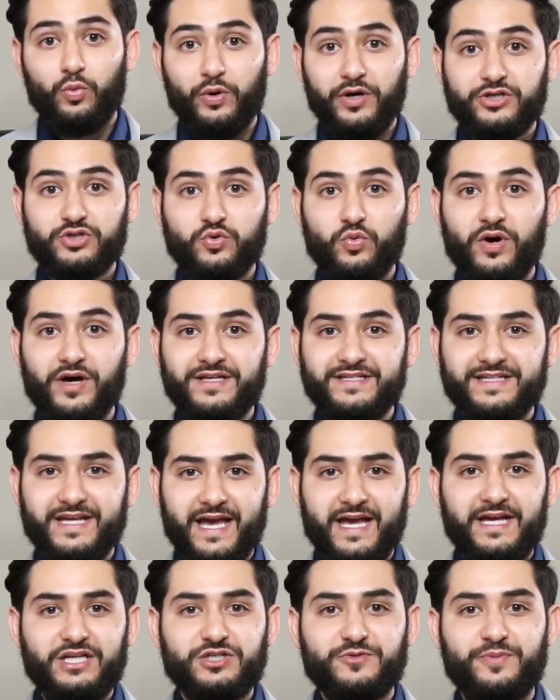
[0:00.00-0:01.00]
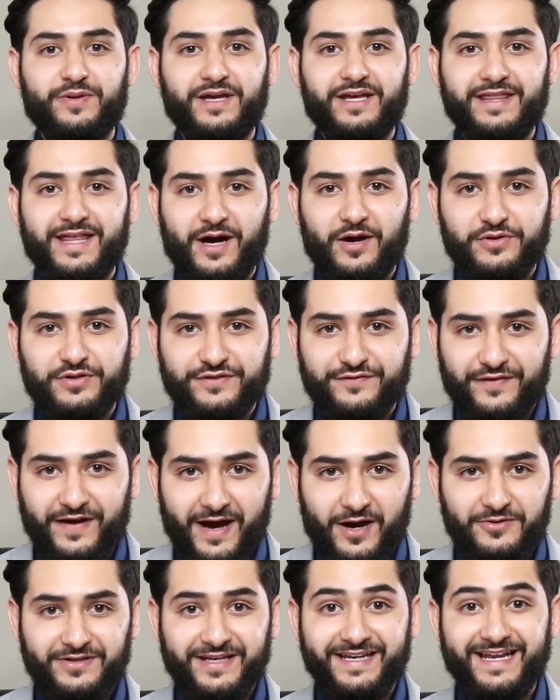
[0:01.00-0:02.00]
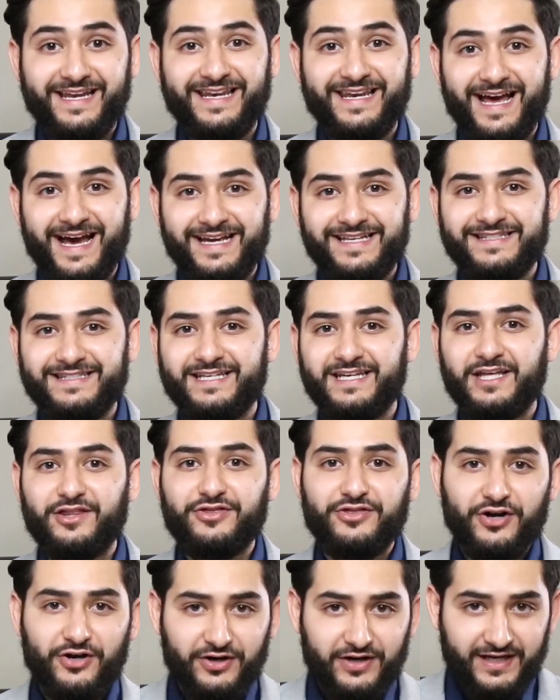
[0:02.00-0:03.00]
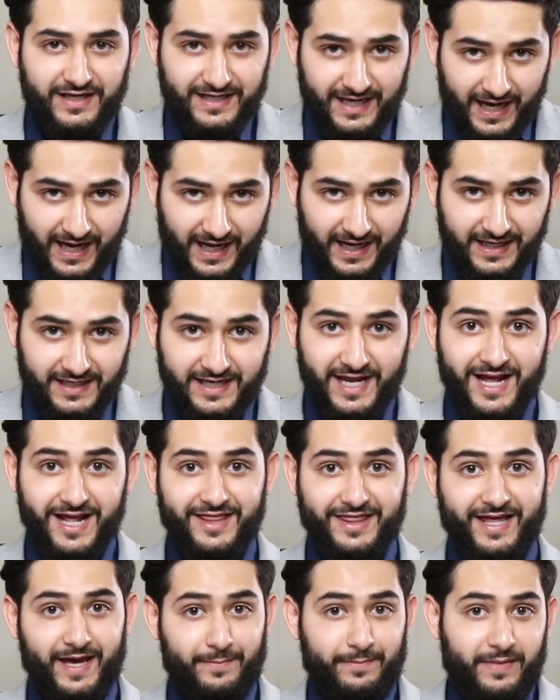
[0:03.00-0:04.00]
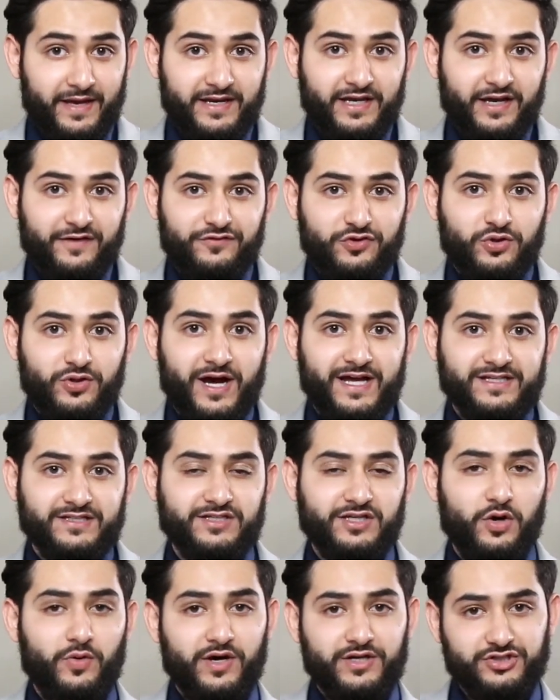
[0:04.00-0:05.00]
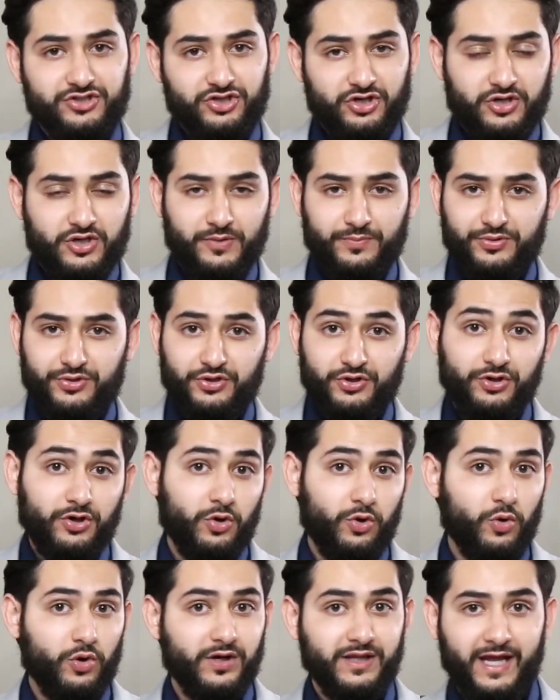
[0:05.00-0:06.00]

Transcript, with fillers: which was HP that was founded in 1939 that many of you guys know as your computer or